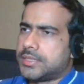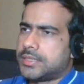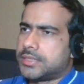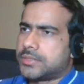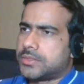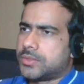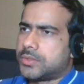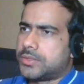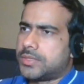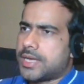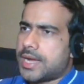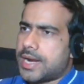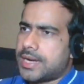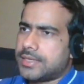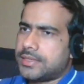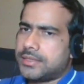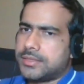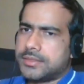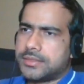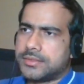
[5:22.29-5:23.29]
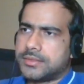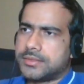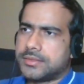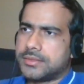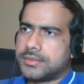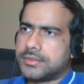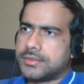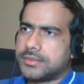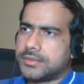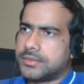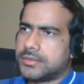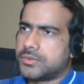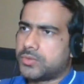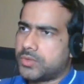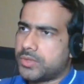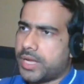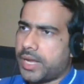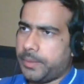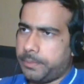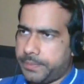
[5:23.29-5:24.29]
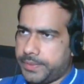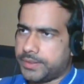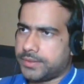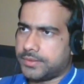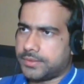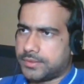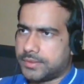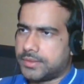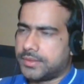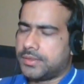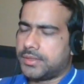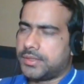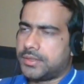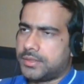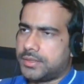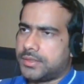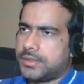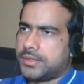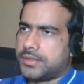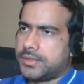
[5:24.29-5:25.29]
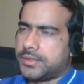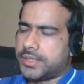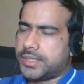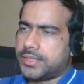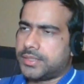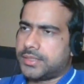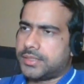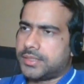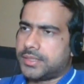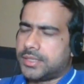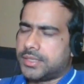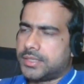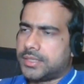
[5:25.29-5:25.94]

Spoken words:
So that could happen, right?